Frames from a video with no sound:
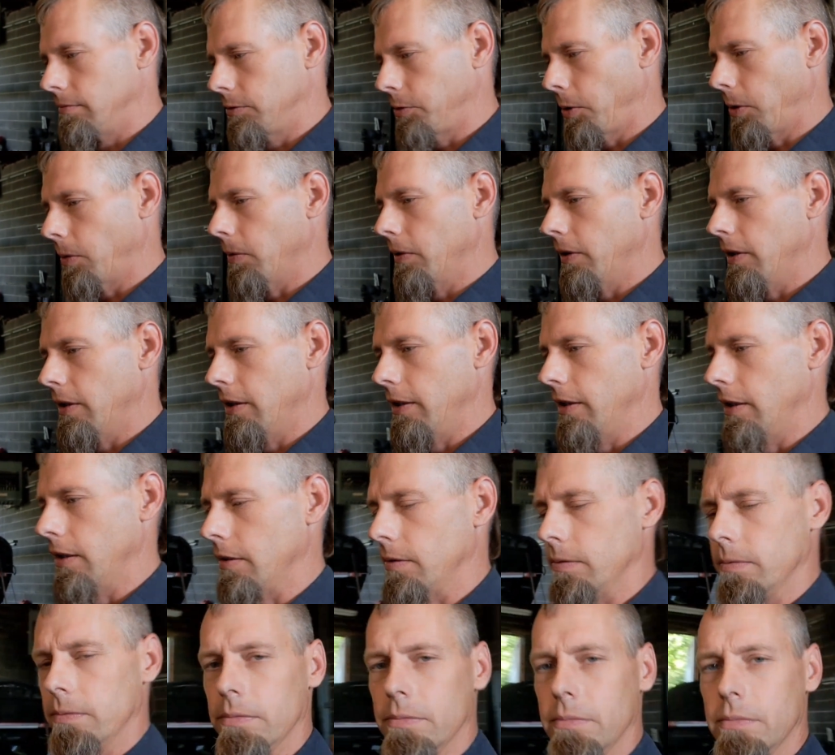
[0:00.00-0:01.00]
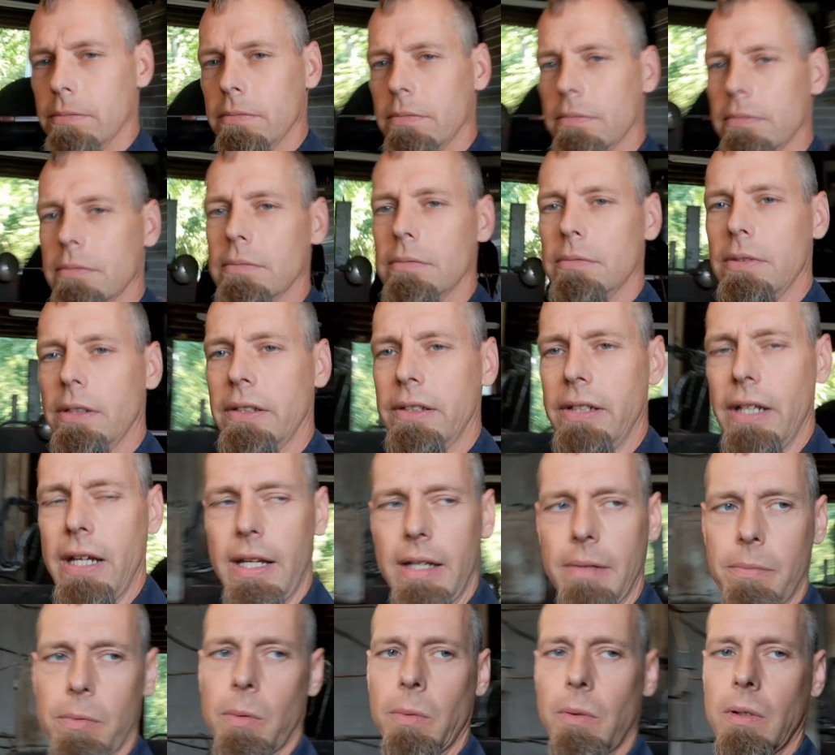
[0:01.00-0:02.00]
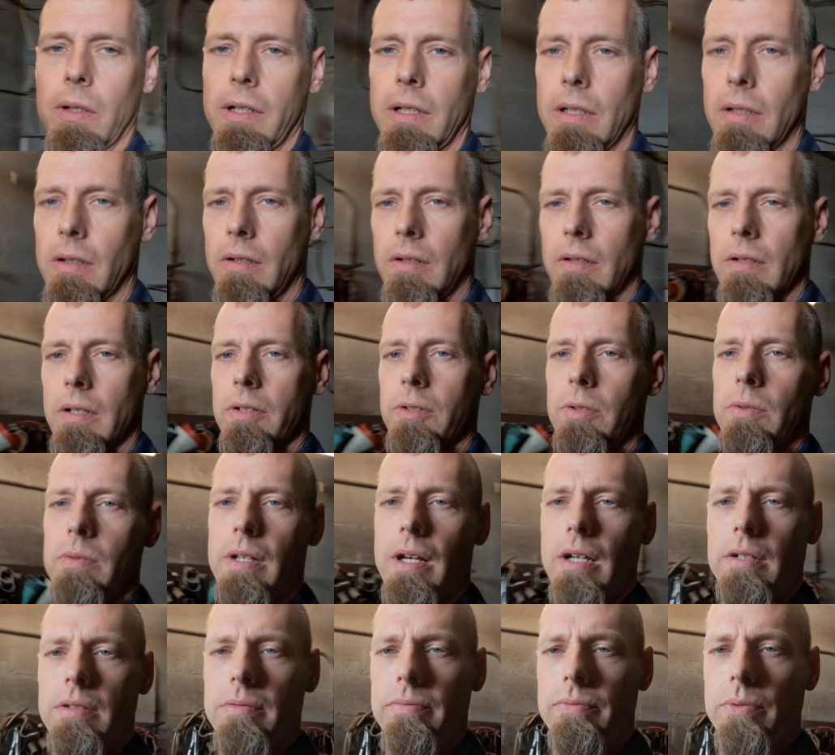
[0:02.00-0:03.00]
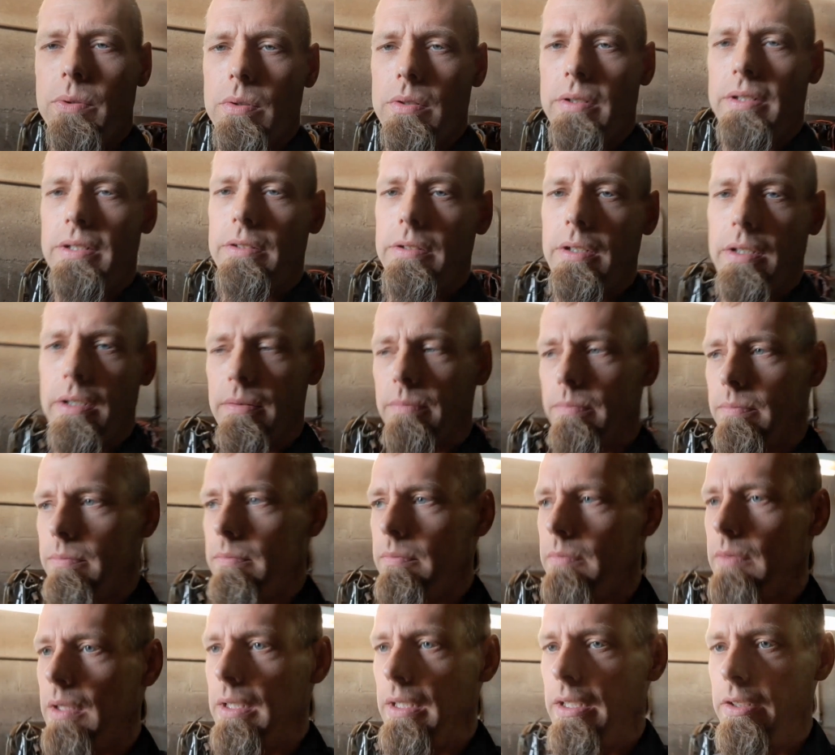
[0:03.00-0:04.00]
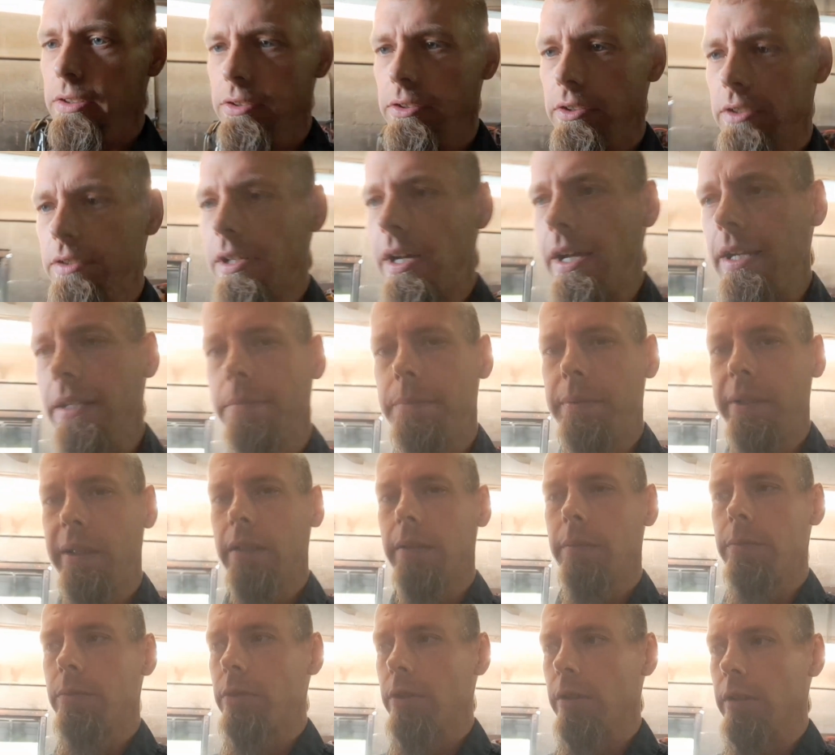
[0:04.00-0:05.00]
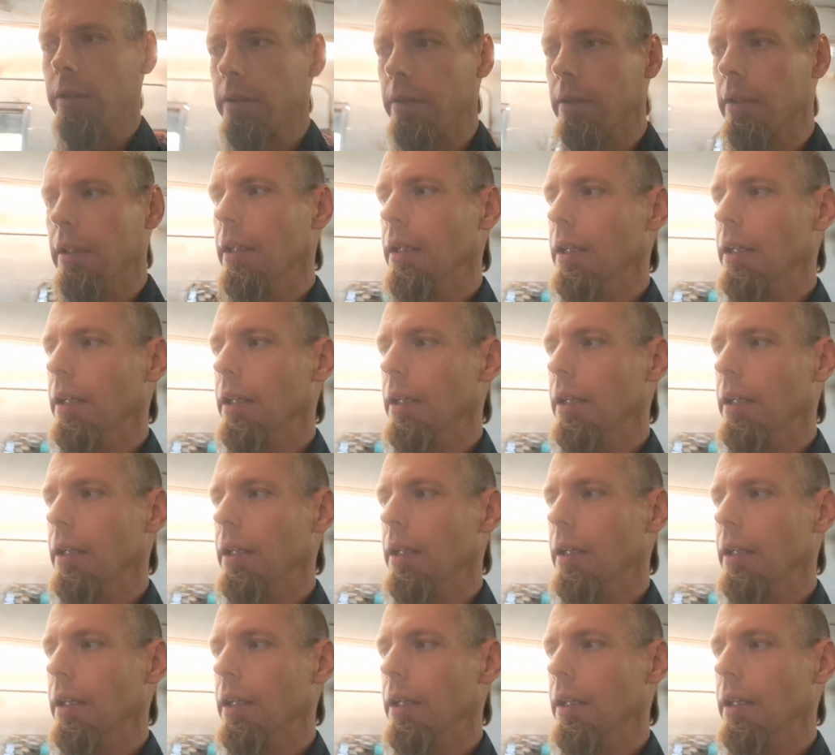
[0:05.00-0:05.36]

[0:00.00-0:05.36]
Scrolling in here. Today we're working on a 2004 Nissan. This is a Titan pickup truck.